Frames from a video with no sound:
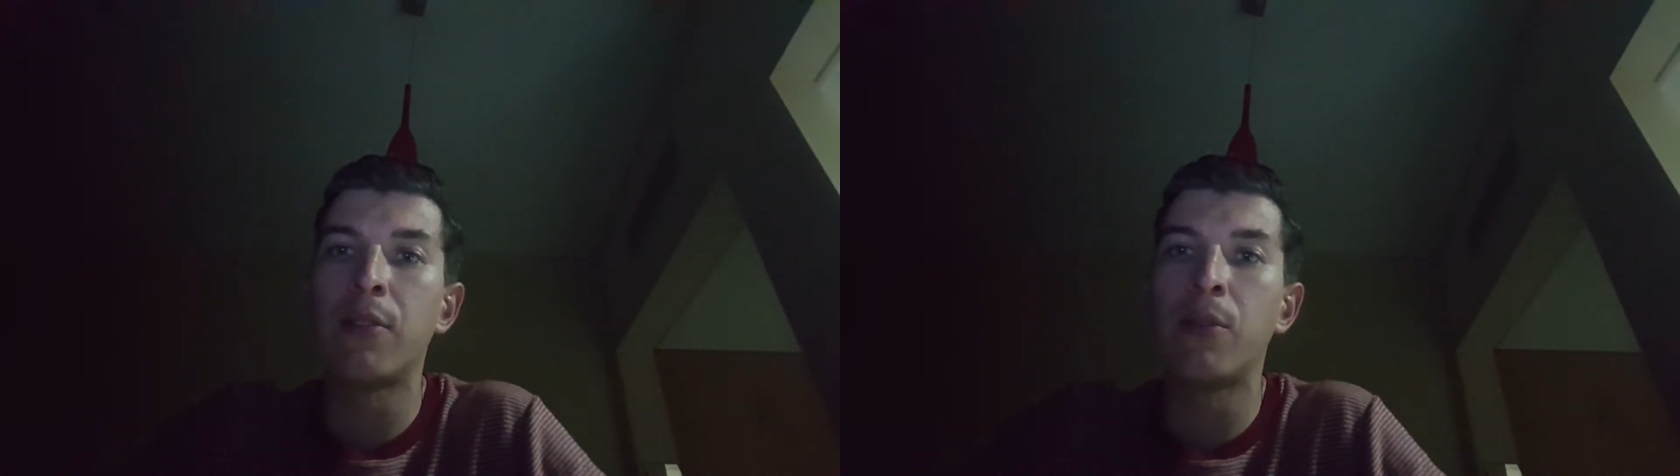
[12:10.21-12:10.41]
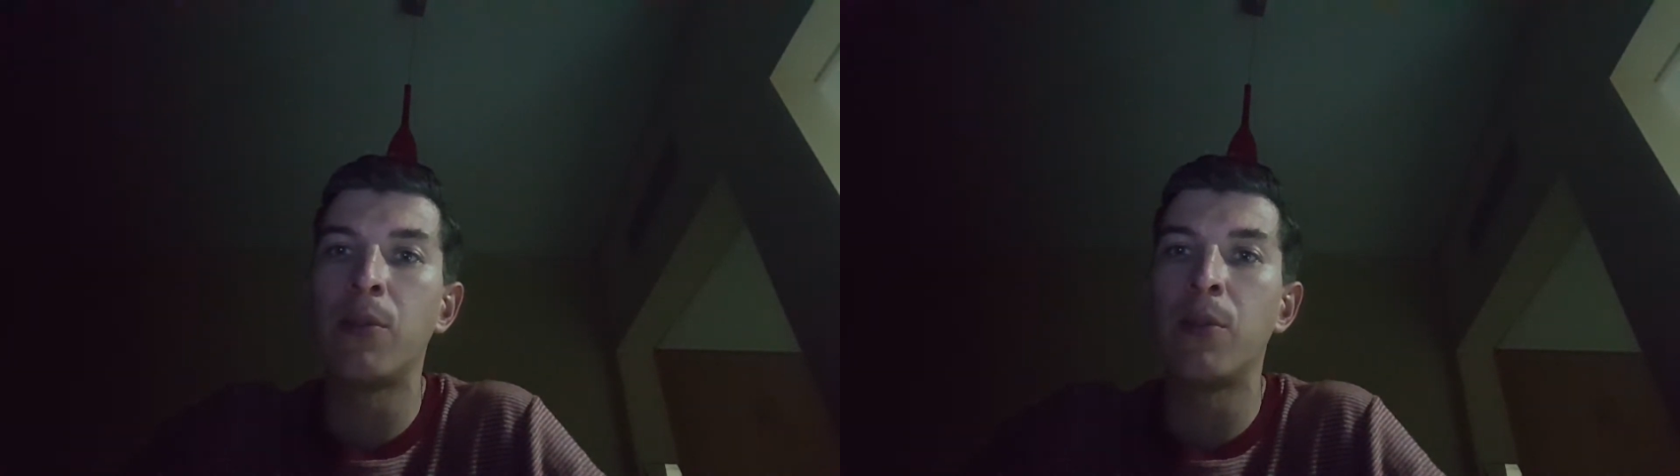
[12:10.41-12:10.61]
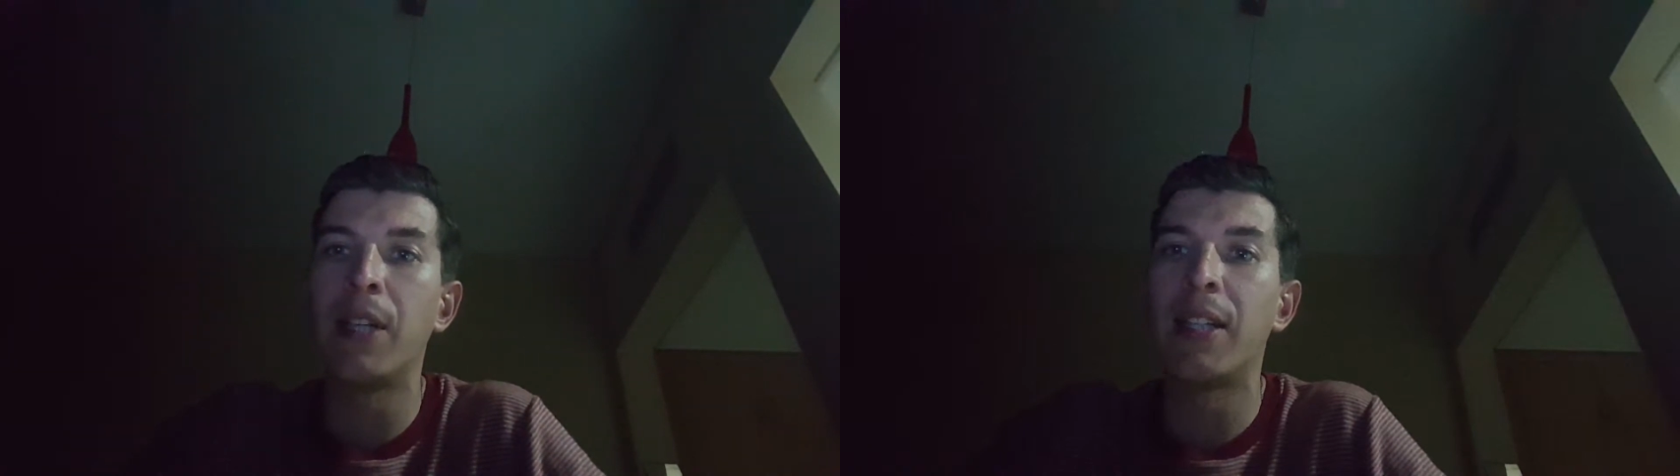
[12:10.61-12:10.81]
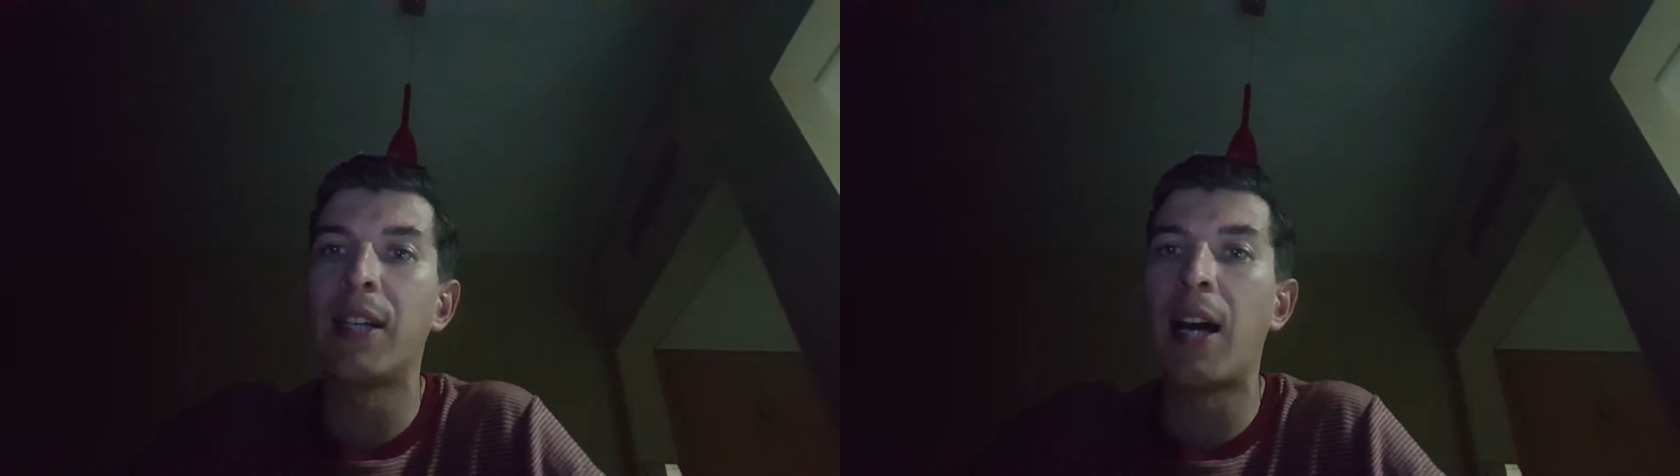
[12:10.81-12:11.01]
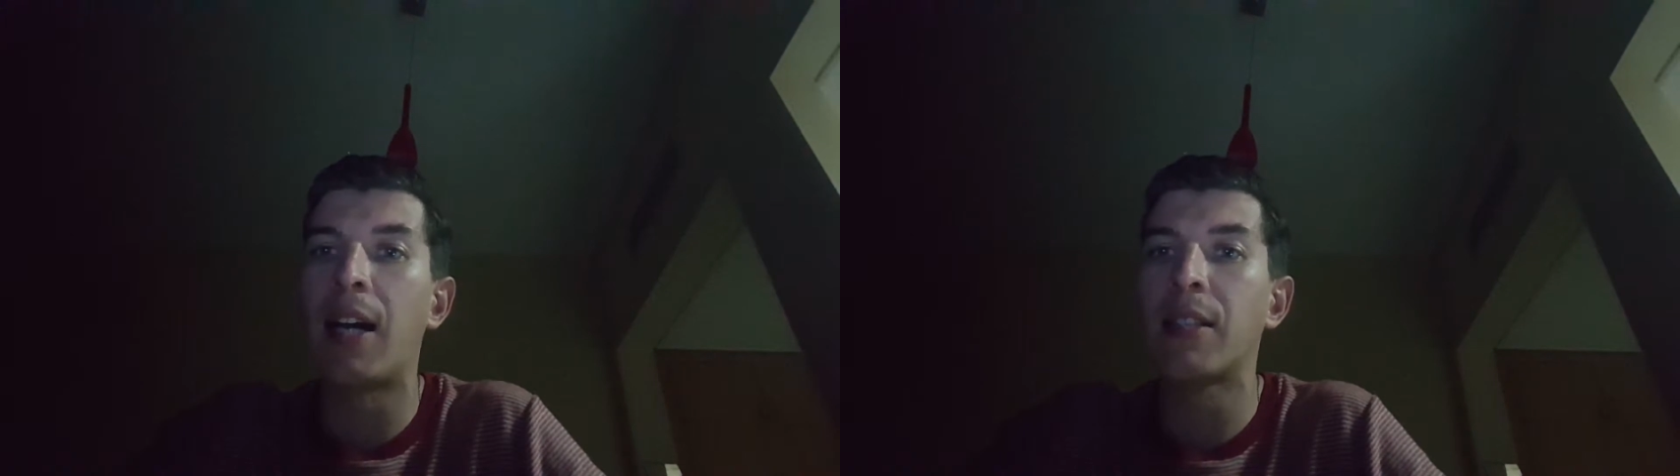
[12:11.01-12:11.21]
to get
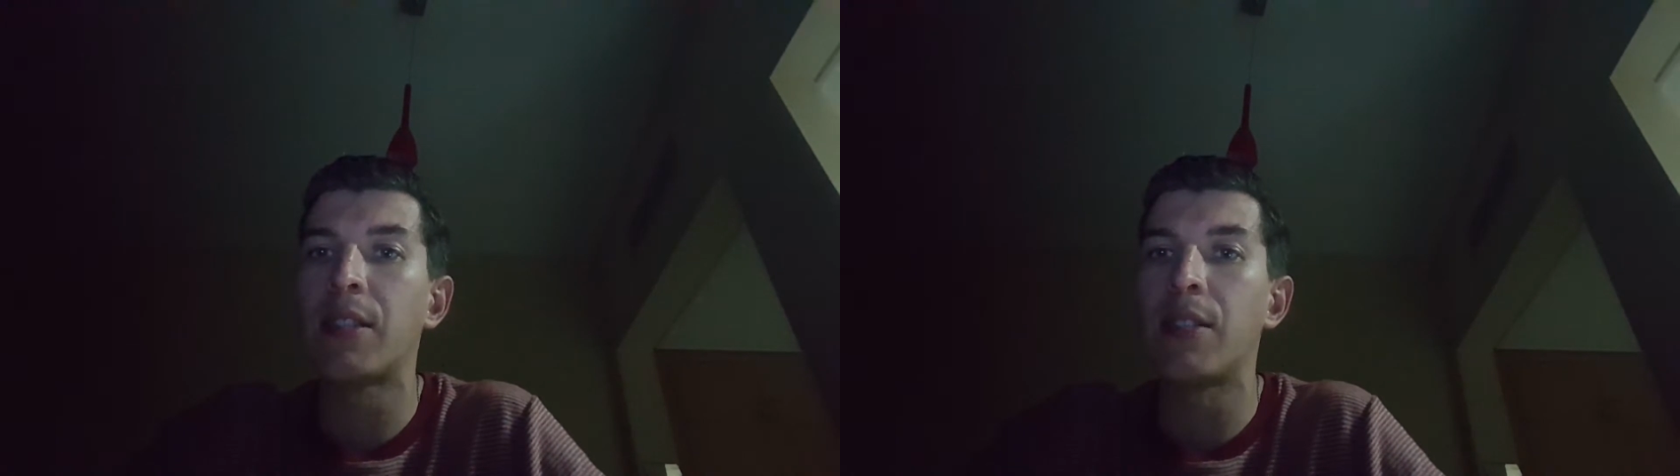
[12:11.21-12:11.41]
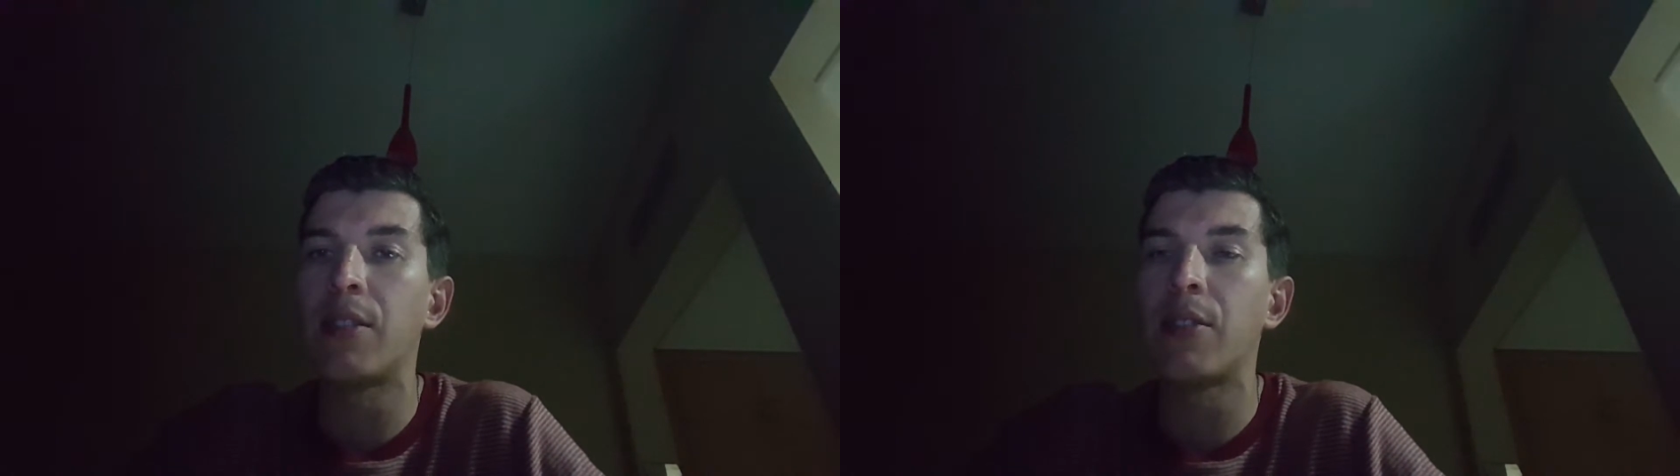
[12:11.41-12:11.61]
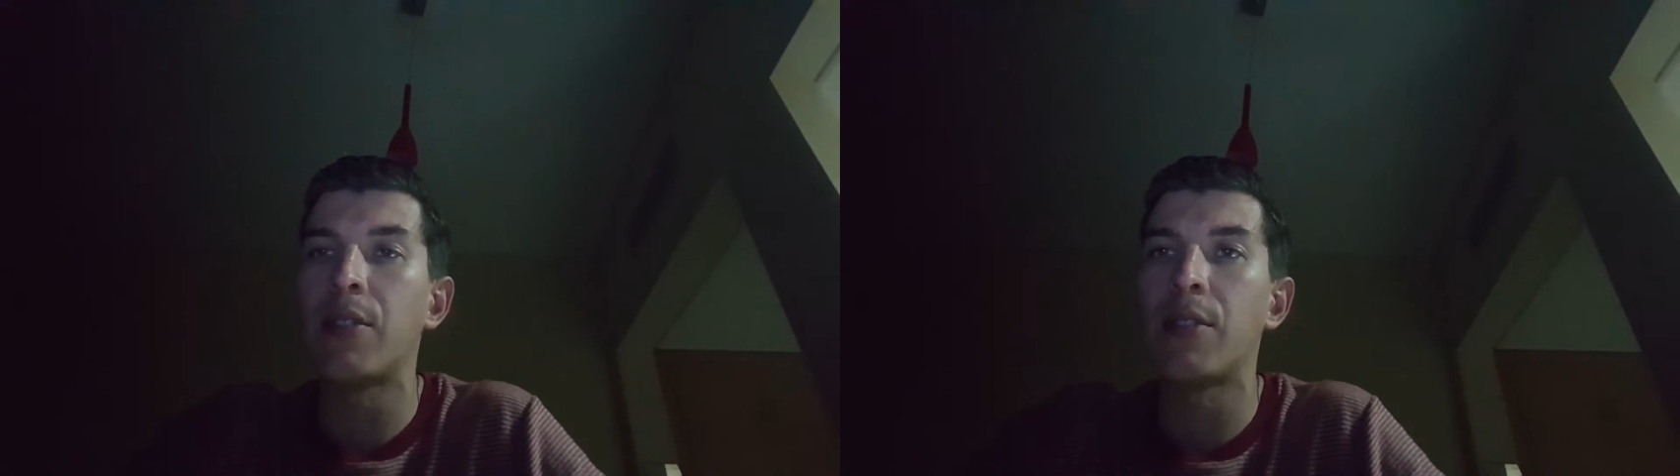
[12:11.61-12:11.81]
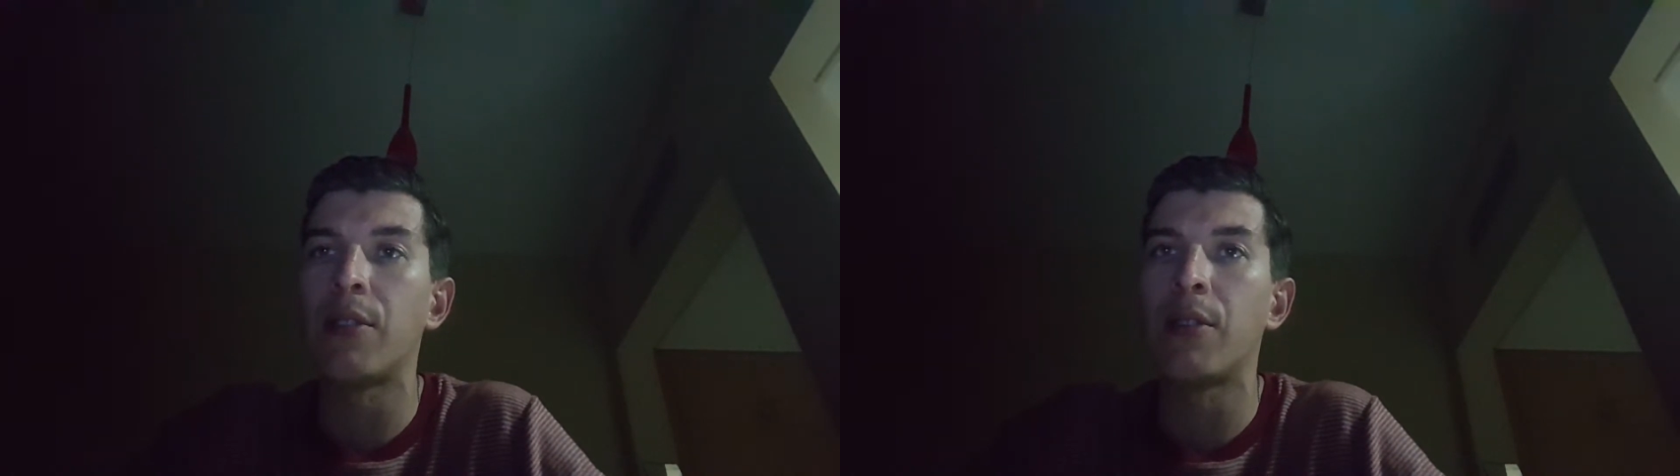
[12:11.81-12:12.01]
access